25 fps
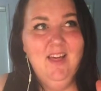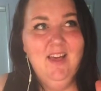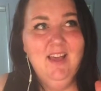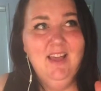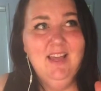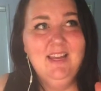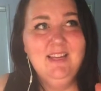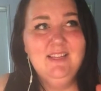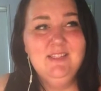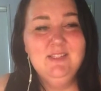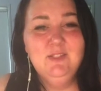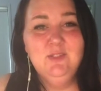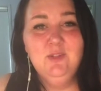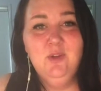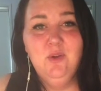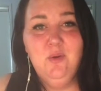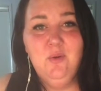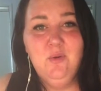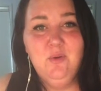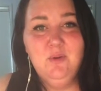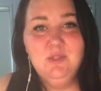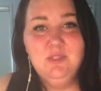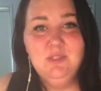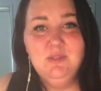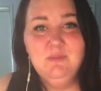it is so
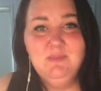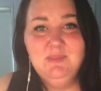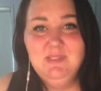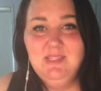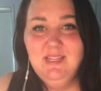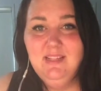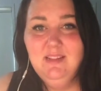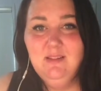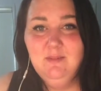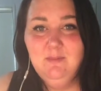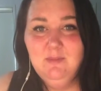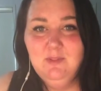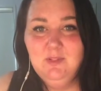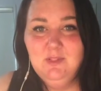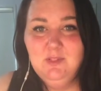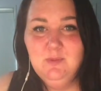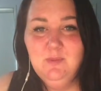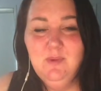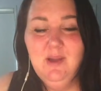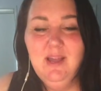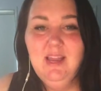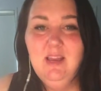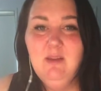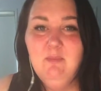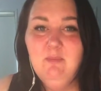awesome seeing them lose
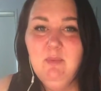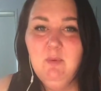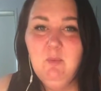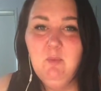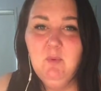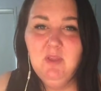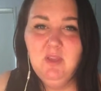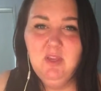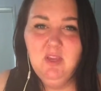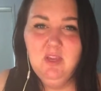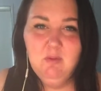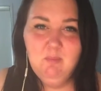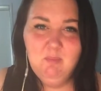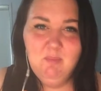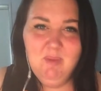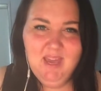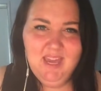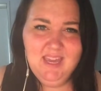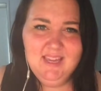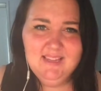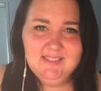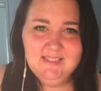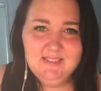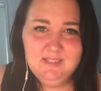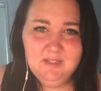weight. But when you compare
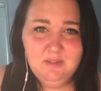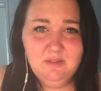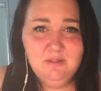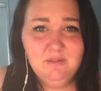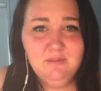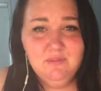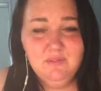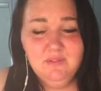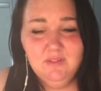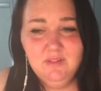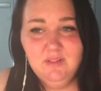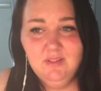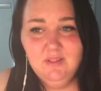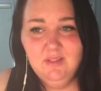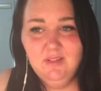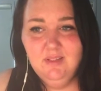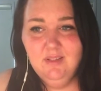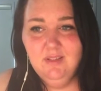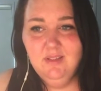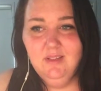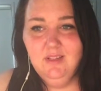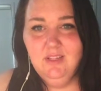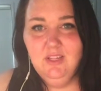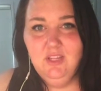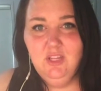yourself,
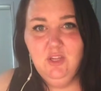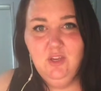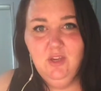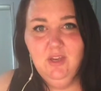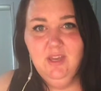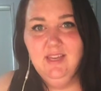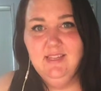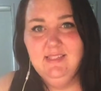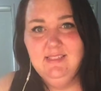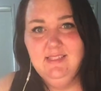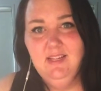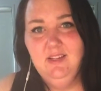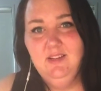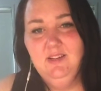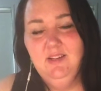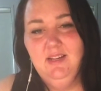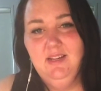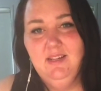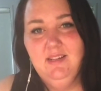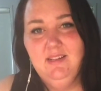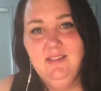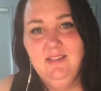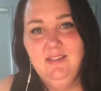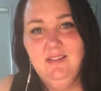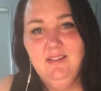you get
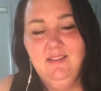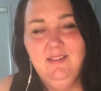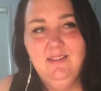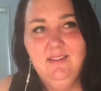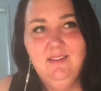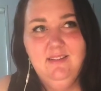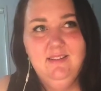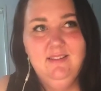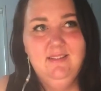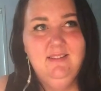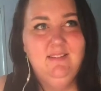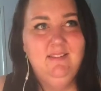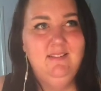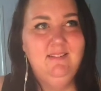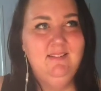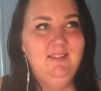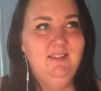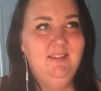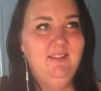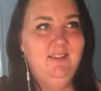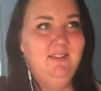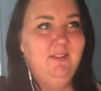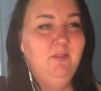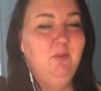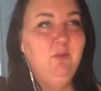downhearted,
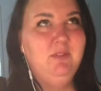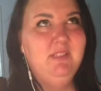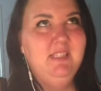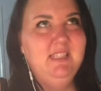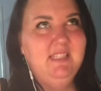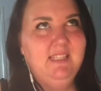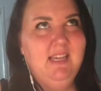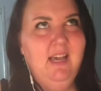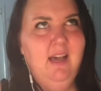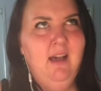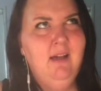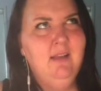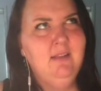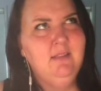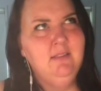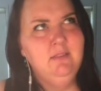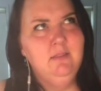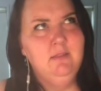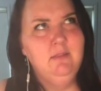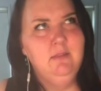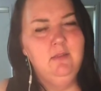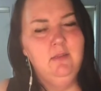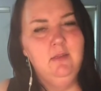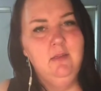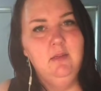or
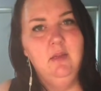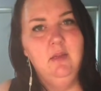disheartened.